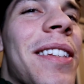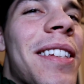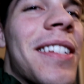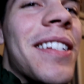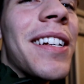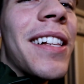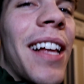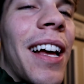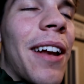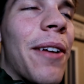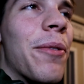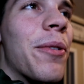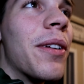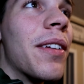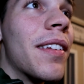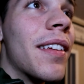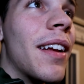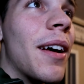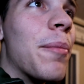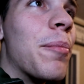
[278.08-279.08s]
it's still at, what is
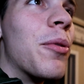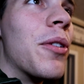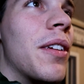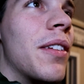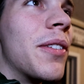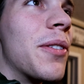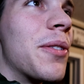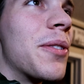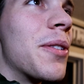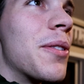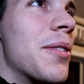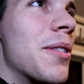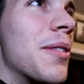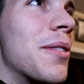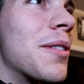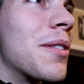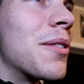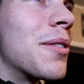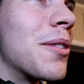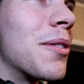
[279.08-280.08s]
it, at
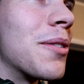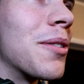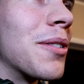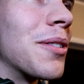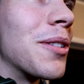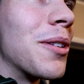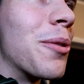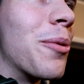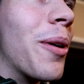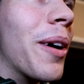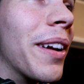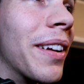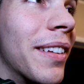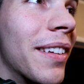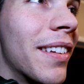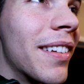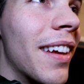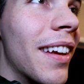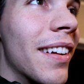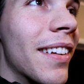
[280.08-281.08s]
0.0000001
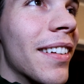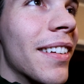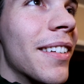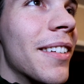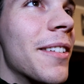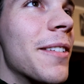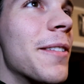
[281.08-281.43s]
cent?